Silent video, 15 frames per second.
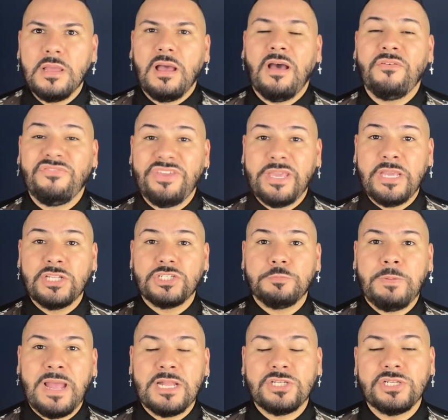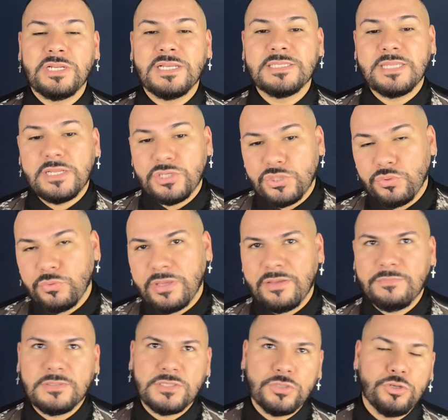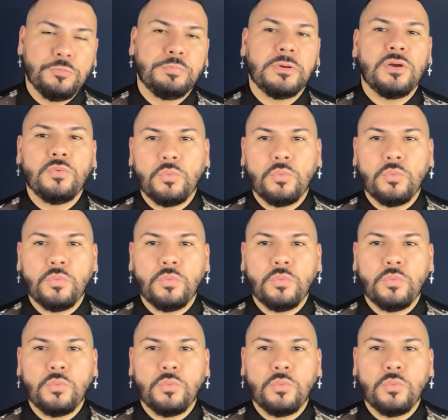of each pageant because they do give Supra,